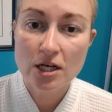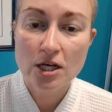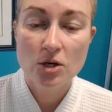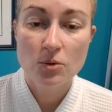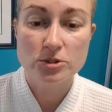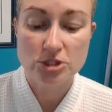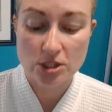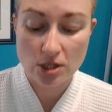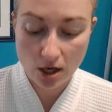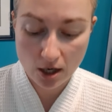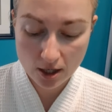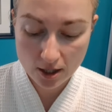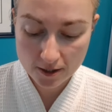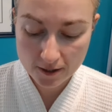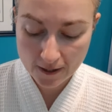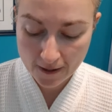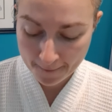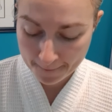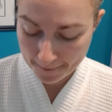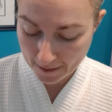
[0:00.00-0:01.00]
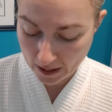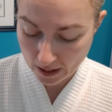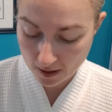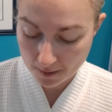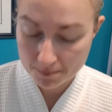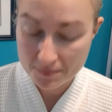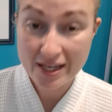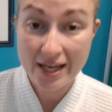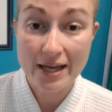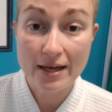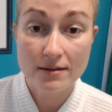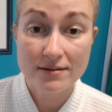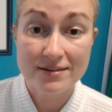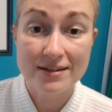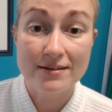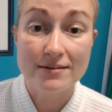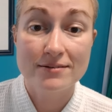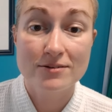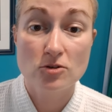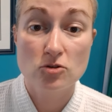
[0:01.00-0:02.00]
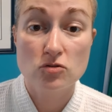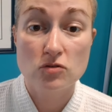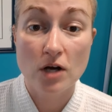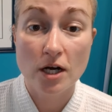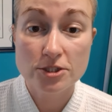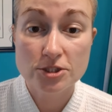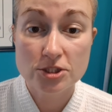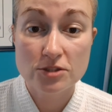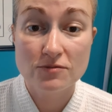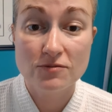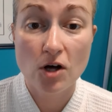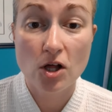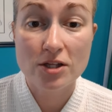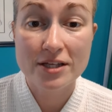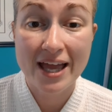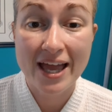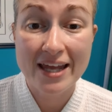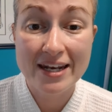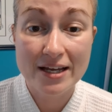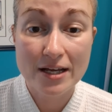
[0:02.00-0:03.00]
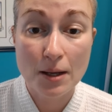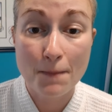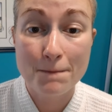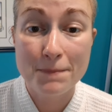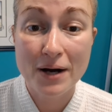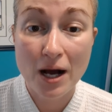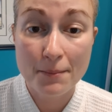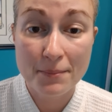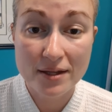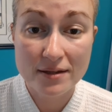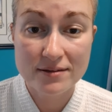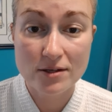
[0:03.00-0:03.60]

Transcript: which in our case is crushed volcanic pumice.